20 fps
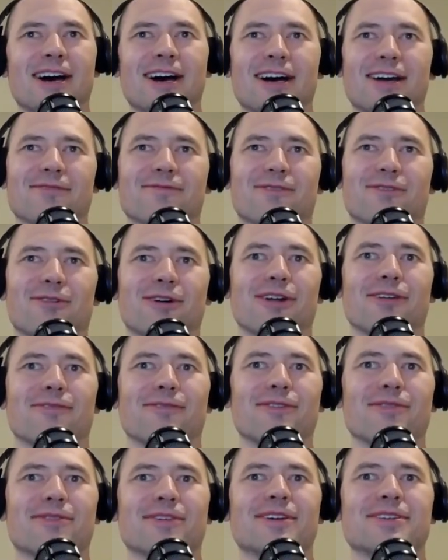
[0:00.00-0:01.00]
I have quite a
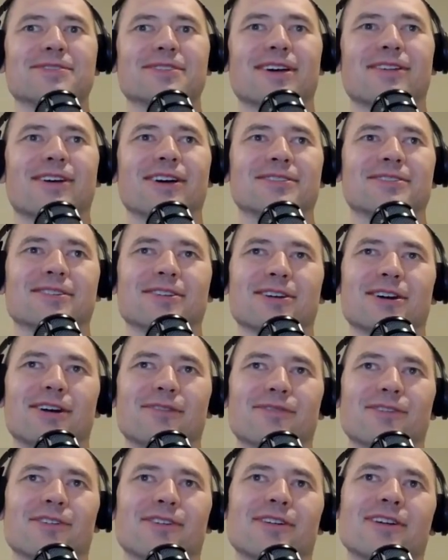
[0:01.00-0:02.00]
few things I'd like to
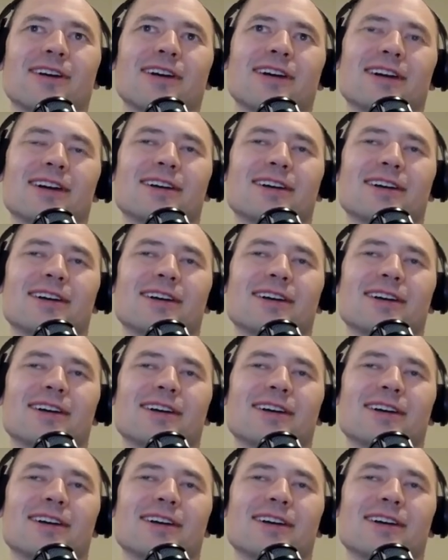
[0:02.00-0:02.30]
cover.